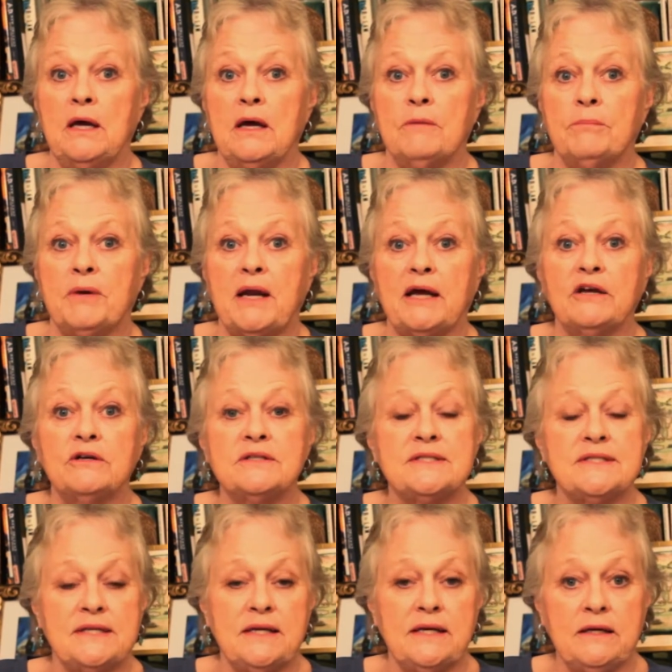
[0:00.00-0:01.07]
but I could
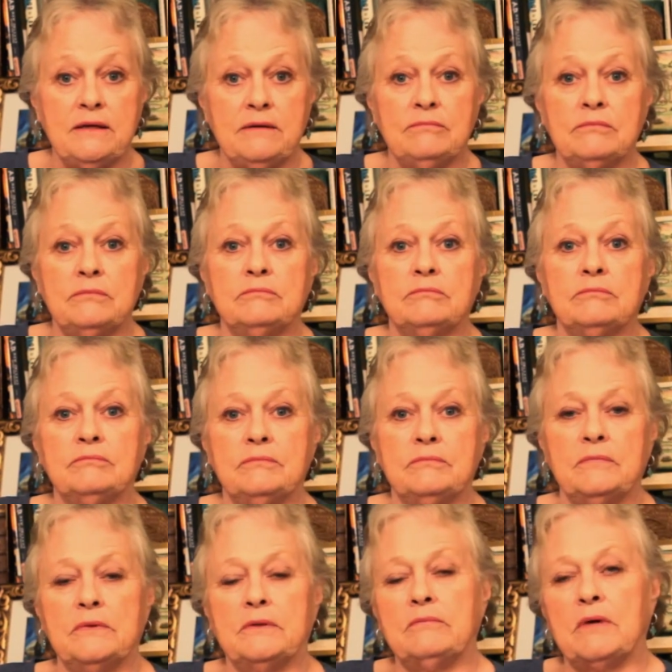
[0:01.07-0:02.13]
see
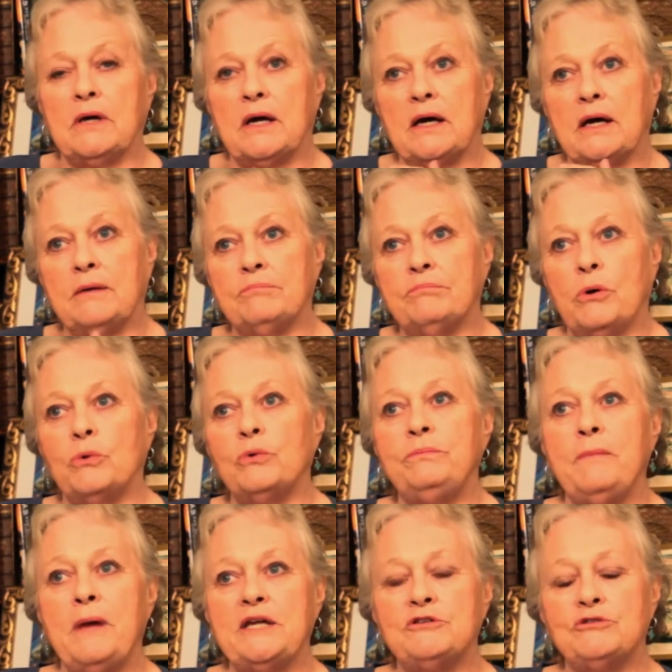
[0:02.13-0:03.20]
bone
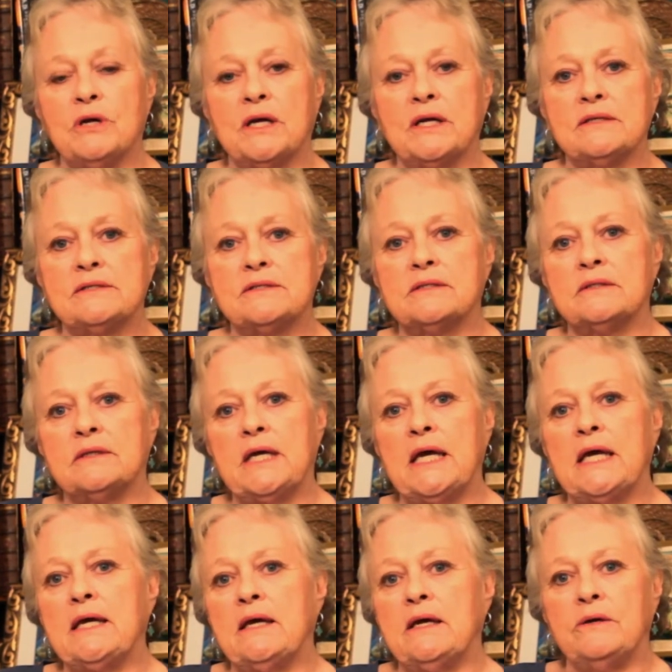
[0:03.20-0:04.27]
matrix.
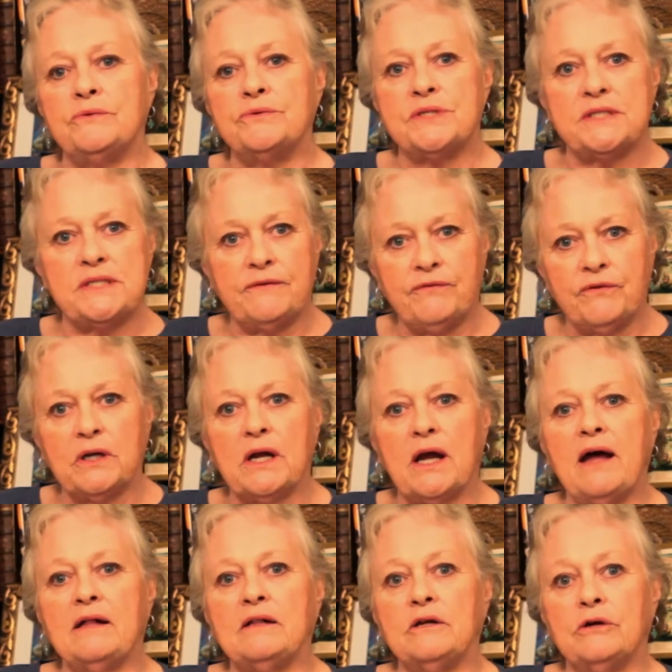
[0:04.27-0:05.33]
It was a different
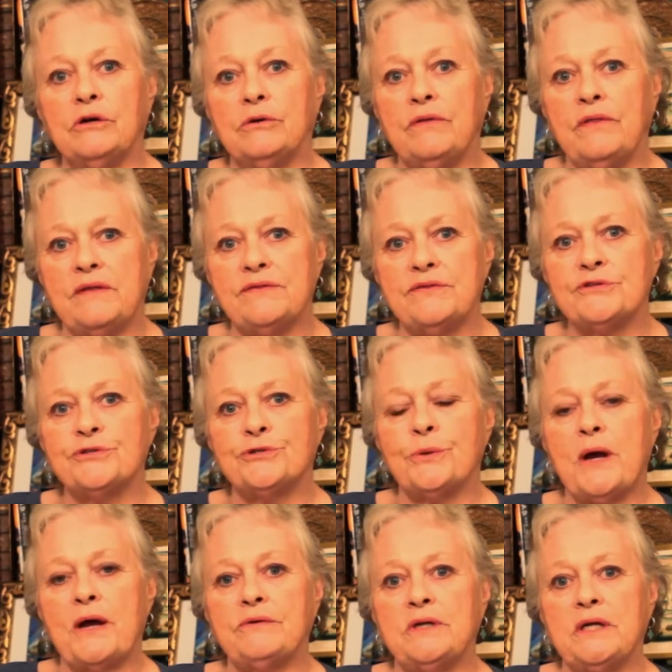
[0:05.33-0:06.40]
color than the
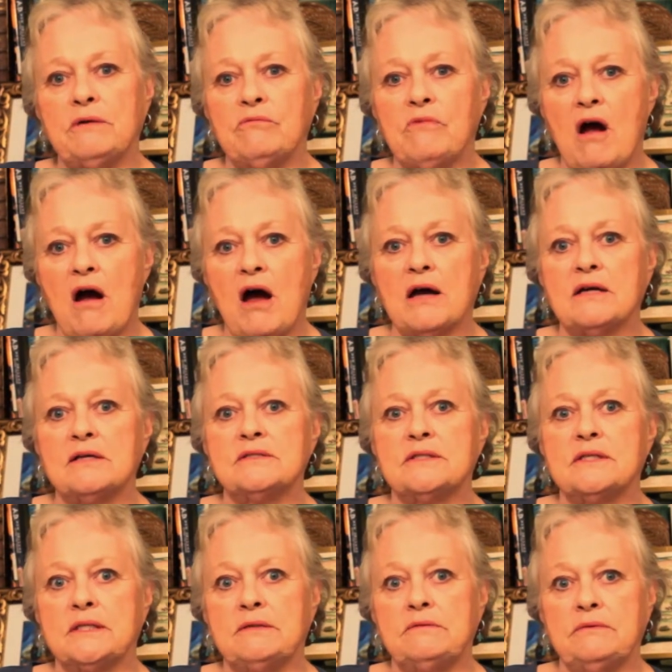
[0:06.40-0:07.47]
surrounding rocks,
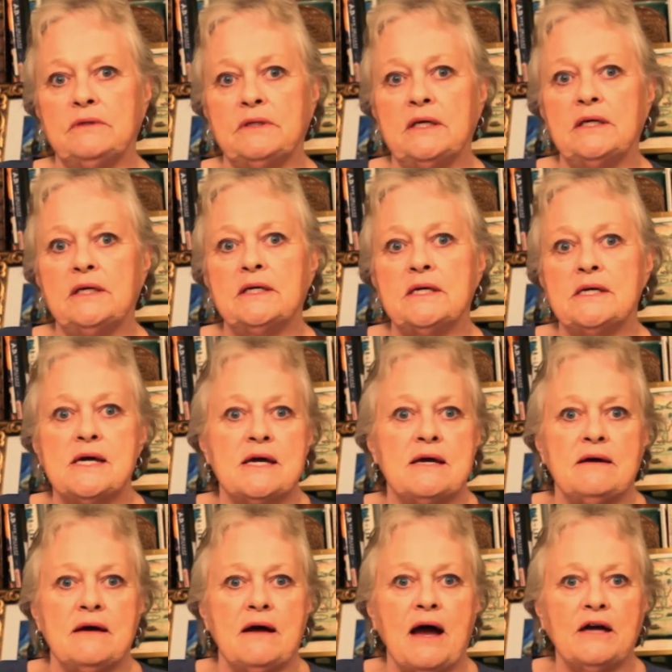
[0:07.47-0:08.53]
and
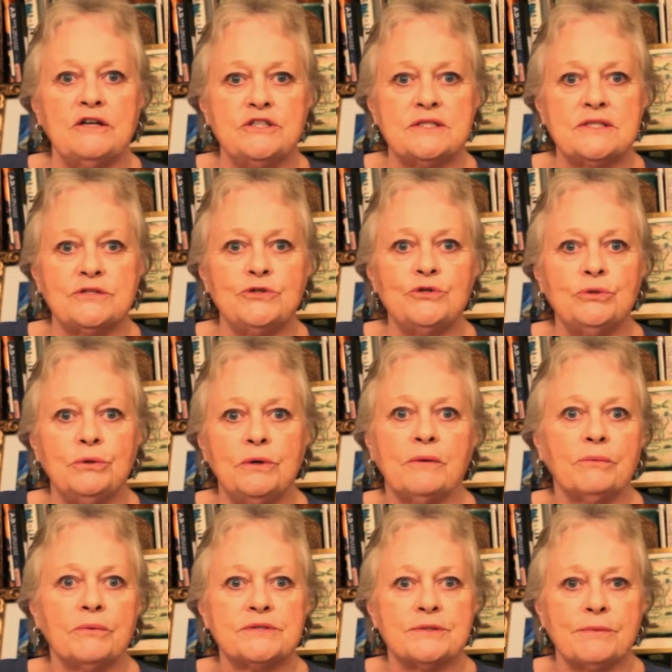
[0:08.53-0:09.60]
I just knew it
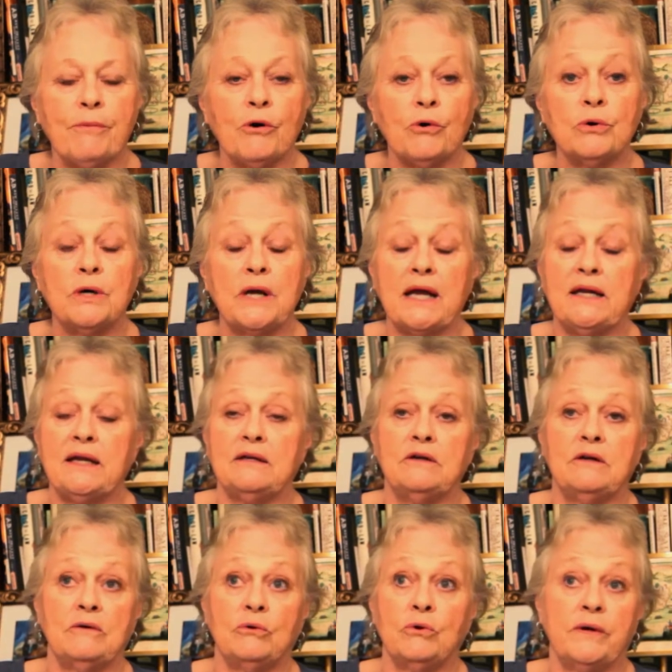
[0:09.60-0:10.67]
was a bone. I didn't
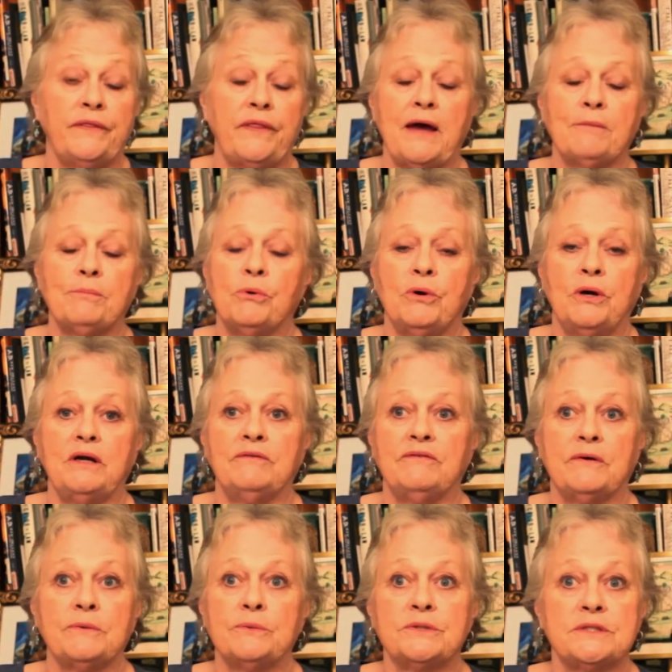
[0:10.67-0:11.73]
know at that point if
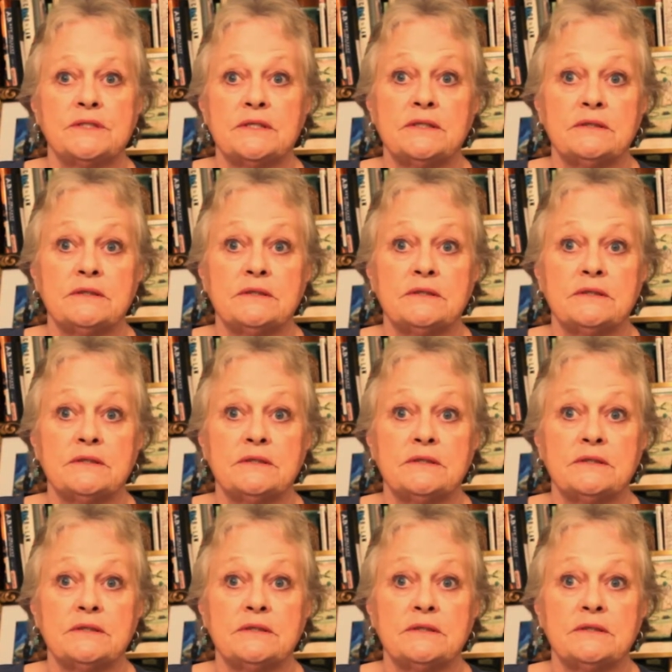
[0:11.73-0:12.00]
it was a